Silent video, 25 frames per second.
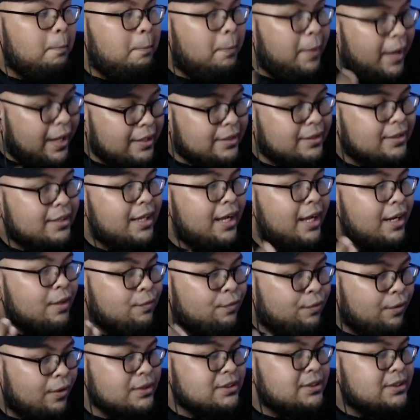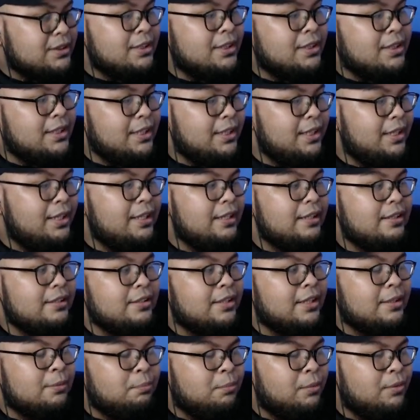But unfortunately,
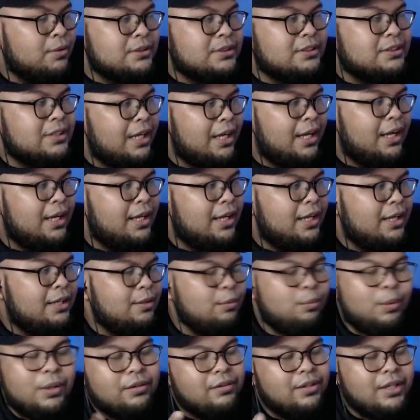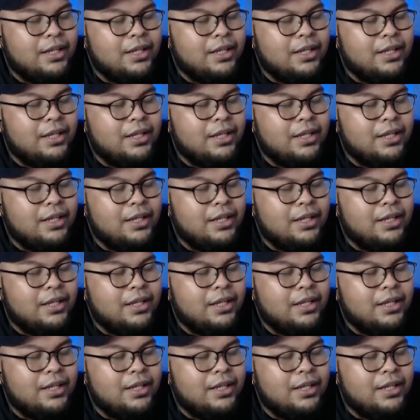the one